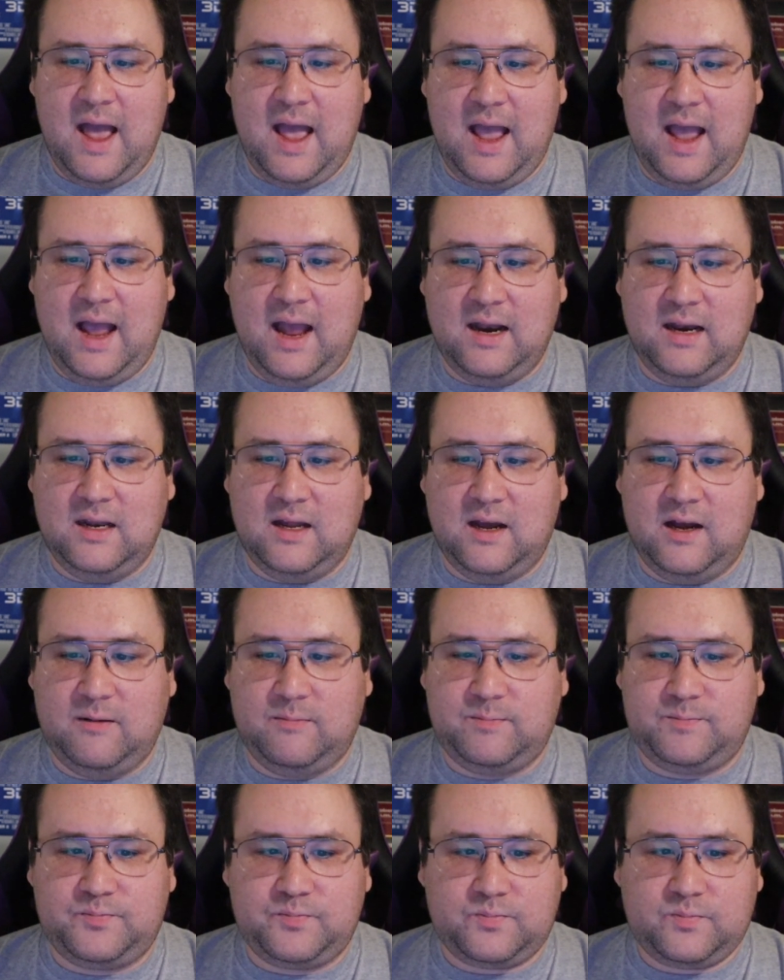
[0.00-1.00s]
And
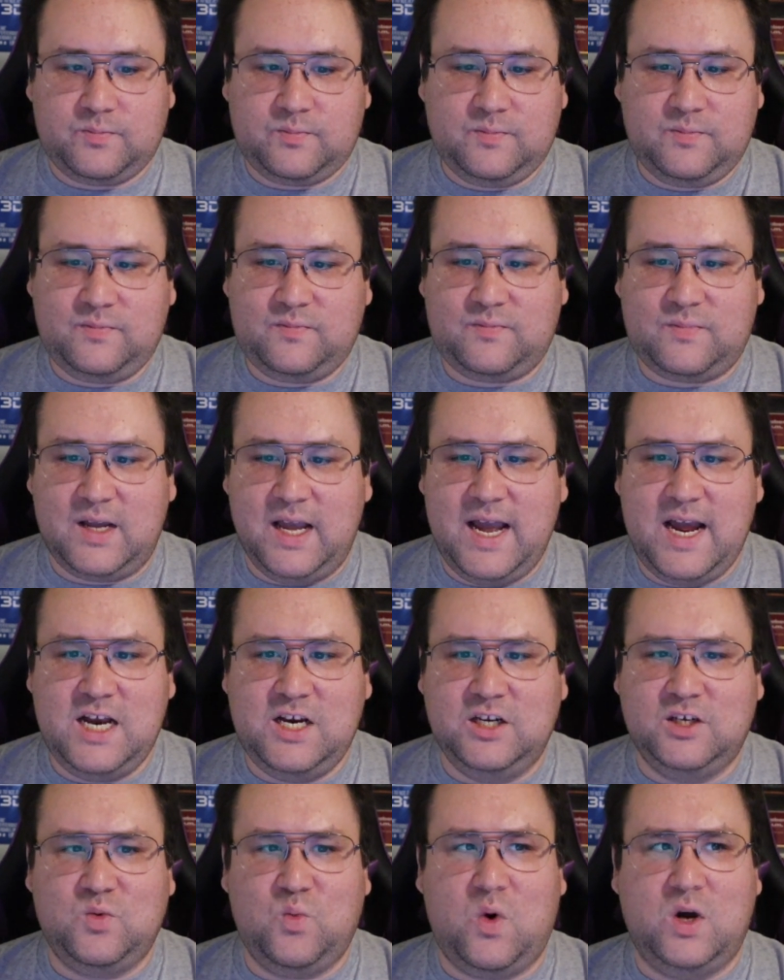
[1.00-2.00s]
he
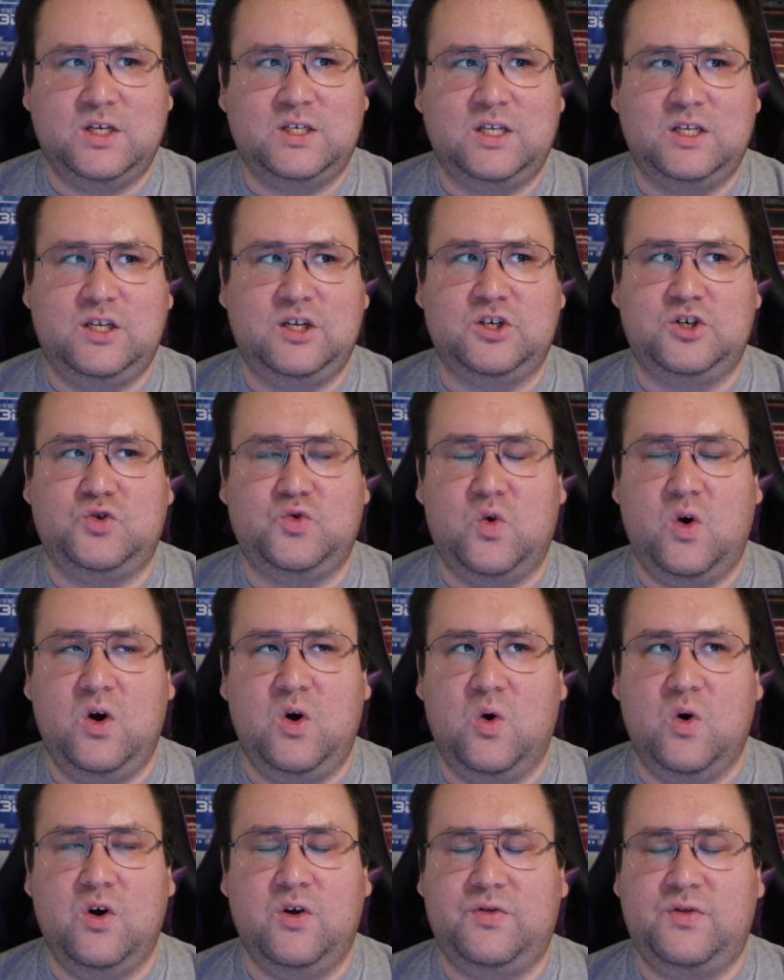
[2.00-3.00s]
just wants to destroy
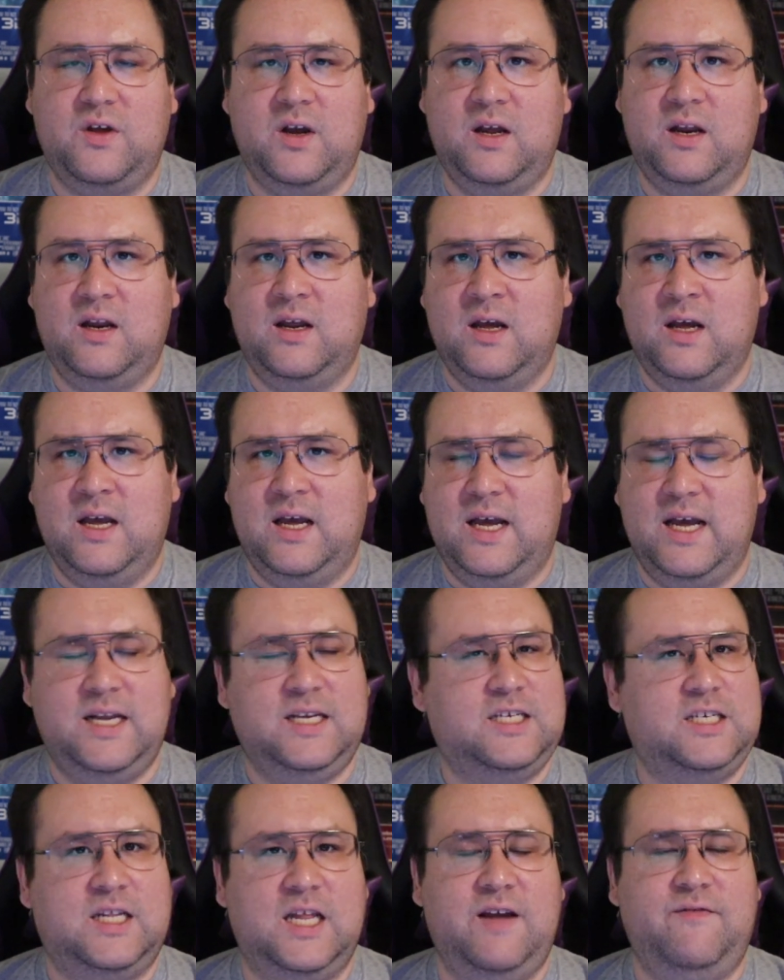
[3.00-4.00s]
Earth and
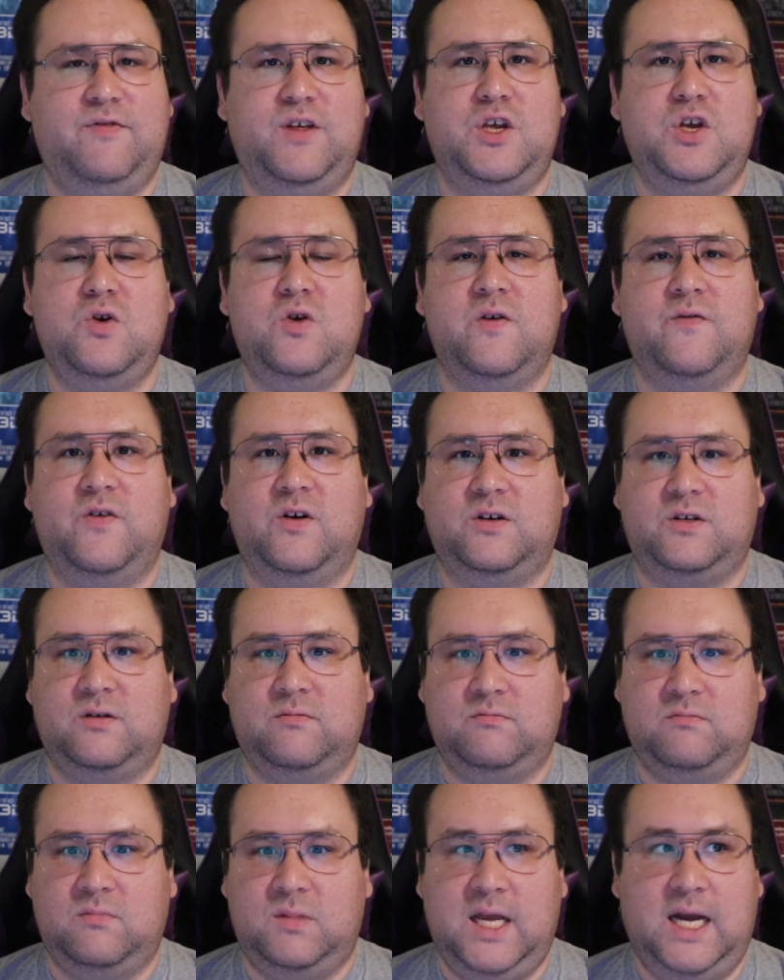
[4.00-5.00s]
enslave the
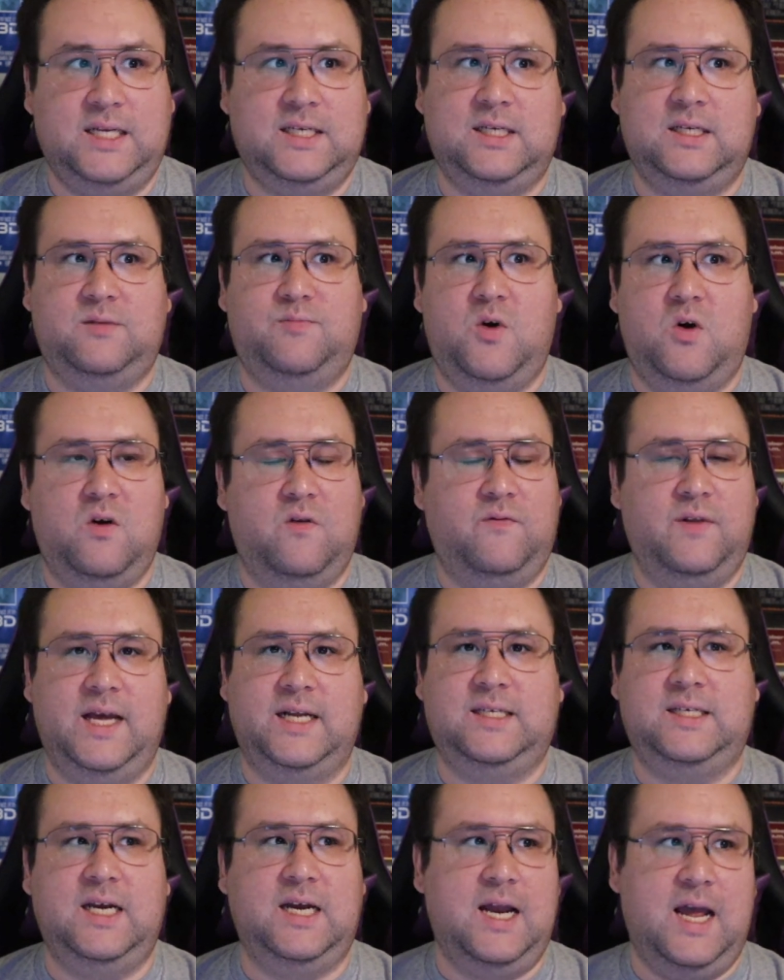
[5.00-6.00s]
universe. That's his motive.
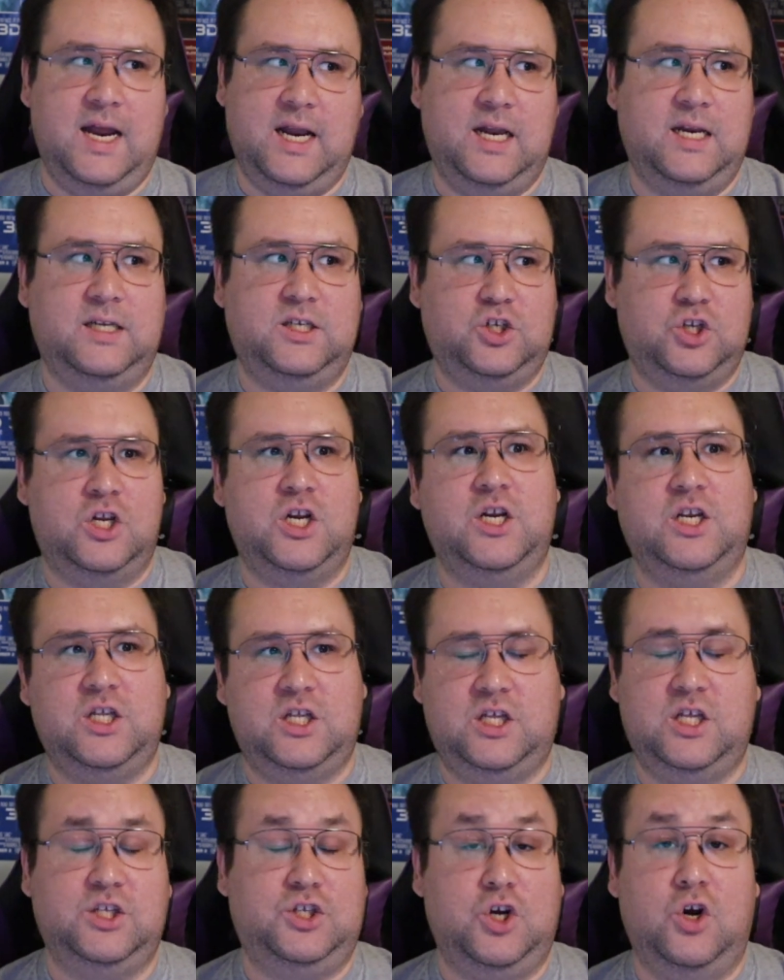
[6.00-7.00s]
That's it. And
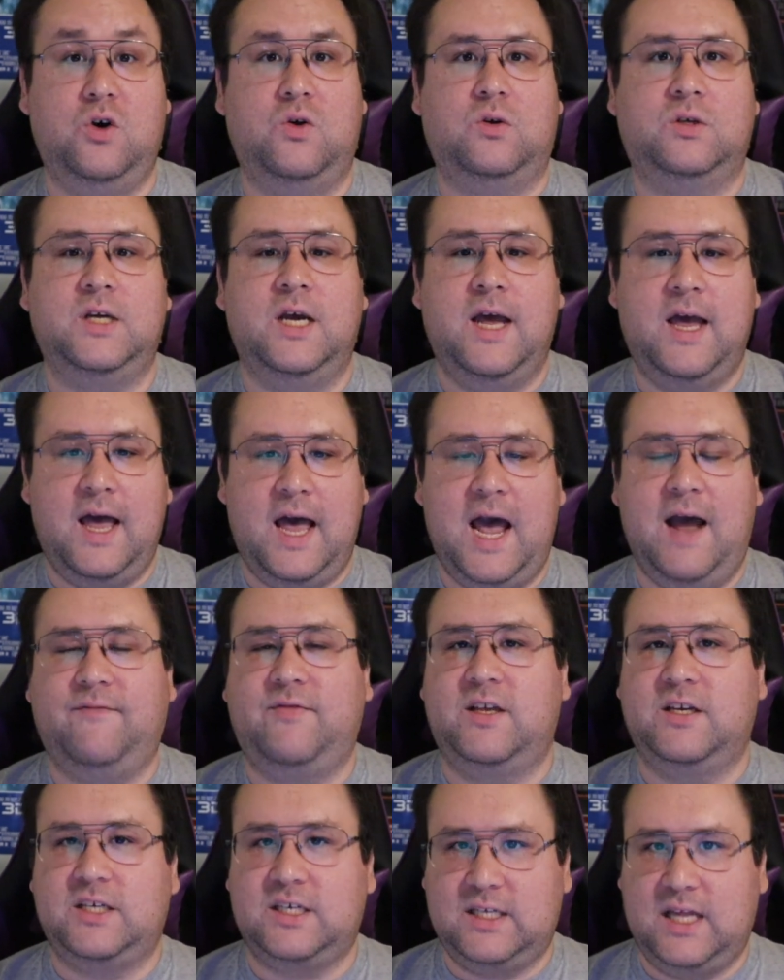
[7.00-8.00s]
then the turtles have
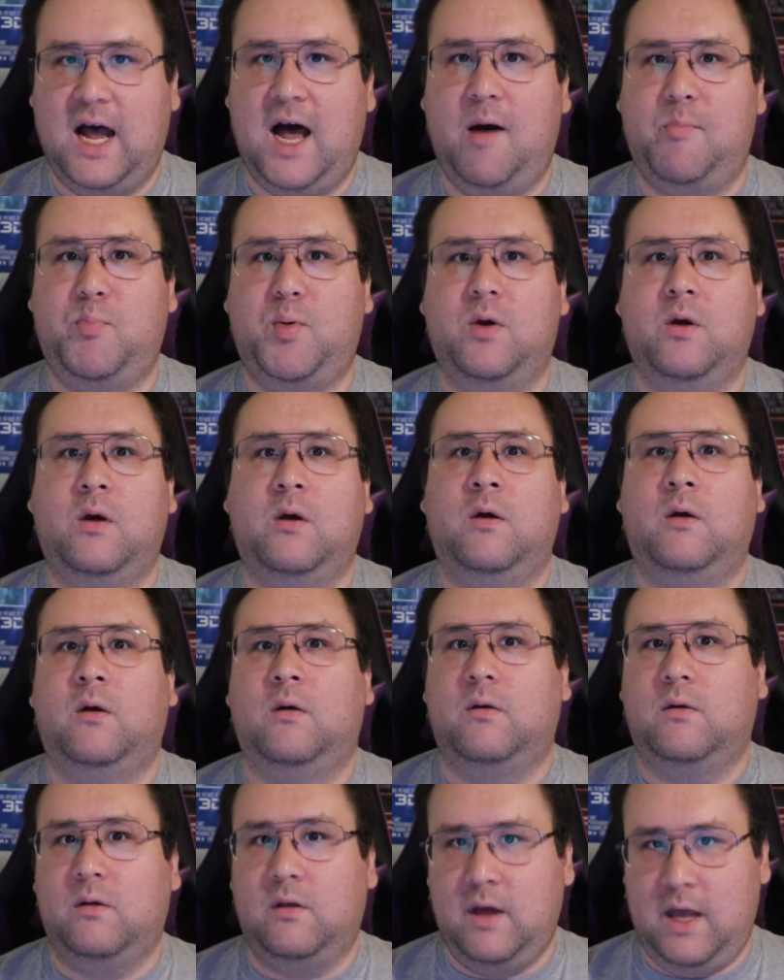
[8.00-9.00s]
to stop
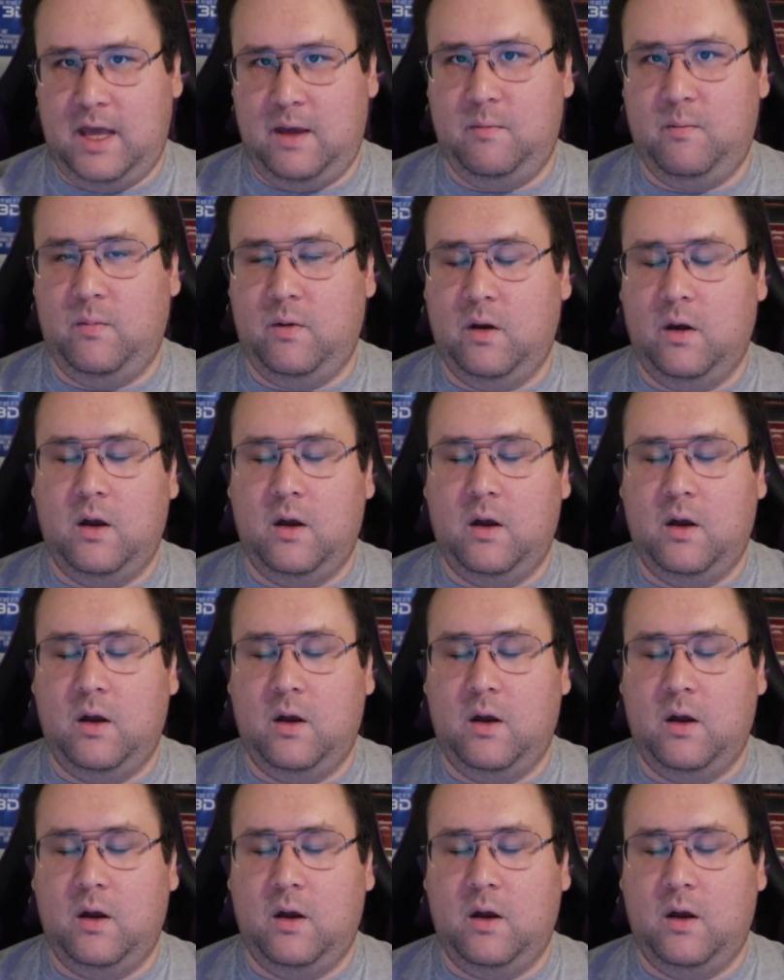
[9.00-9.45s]
him.